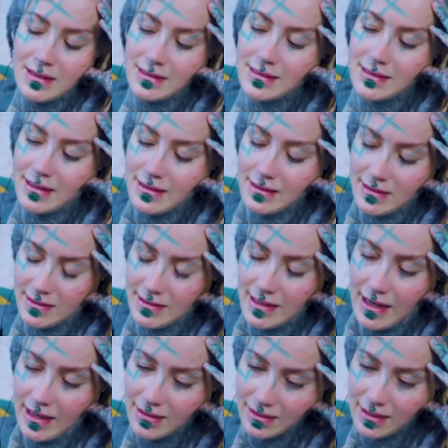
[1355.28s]
since
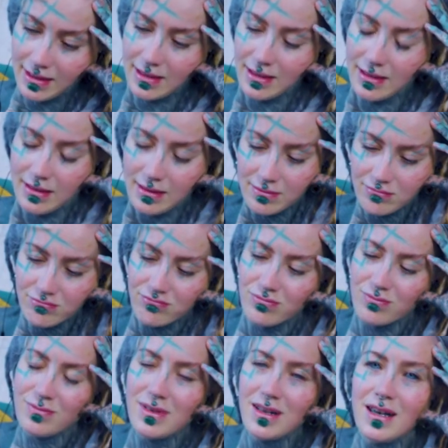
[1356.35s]
then I
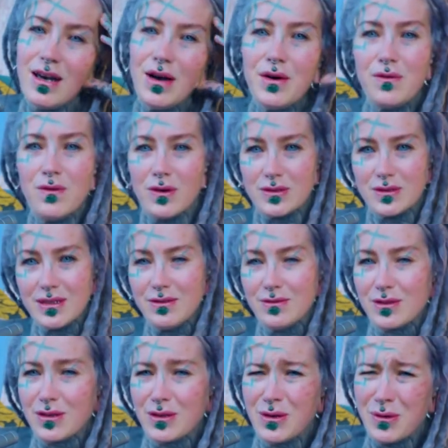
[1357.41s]
was
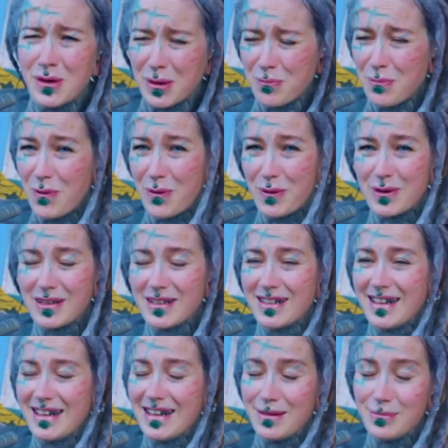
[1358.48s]
even going more
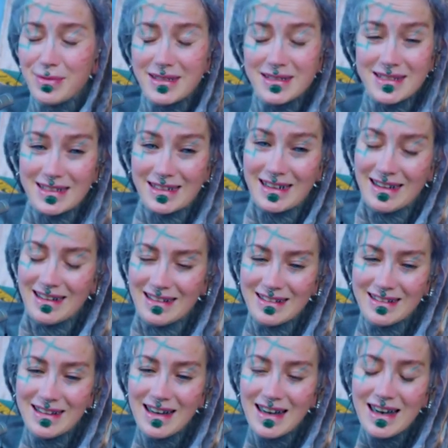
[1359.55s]
hippie style,
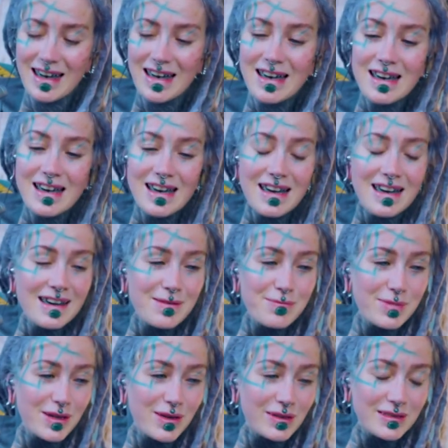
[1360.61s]

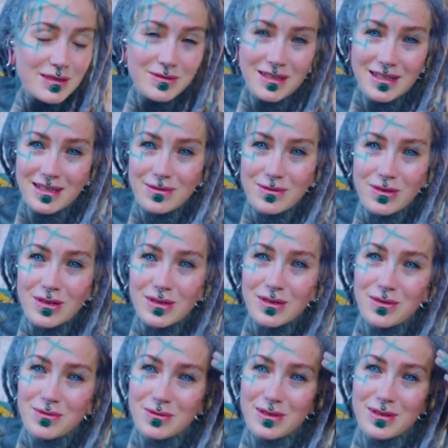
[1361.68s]
because when I walk
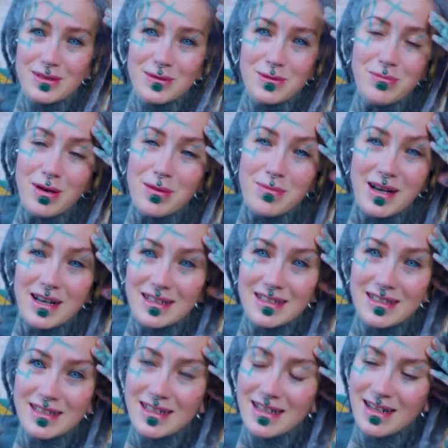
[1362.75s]
through the
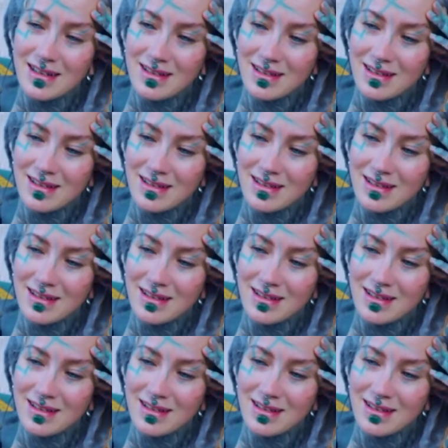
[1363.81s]
supermarket,